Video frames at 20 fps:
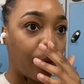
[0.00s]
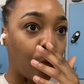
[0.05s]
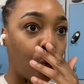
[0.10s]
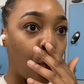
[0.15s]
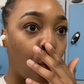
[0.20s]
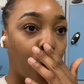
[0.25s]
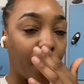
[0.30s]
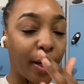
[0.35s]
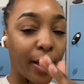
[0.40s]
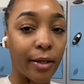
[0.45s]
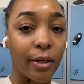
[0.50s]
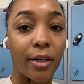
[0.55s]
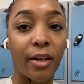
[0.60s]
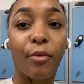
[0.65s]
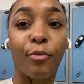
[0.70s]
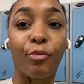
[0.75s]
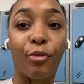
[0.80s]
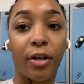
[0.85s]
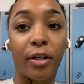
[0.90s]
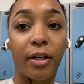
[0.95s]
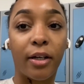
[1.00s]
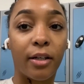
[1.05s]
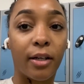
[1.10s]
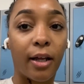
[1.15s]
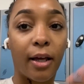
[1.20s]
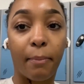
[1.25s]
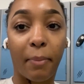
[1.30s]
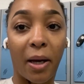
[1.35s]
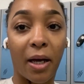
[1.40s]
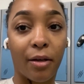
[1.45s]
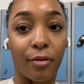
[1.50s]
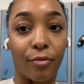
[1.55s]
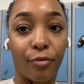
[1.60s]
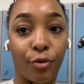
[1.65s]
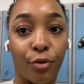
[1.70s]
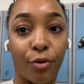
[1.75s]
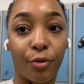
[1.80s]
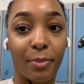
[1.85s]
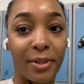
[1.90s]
walking and then running like back and forth.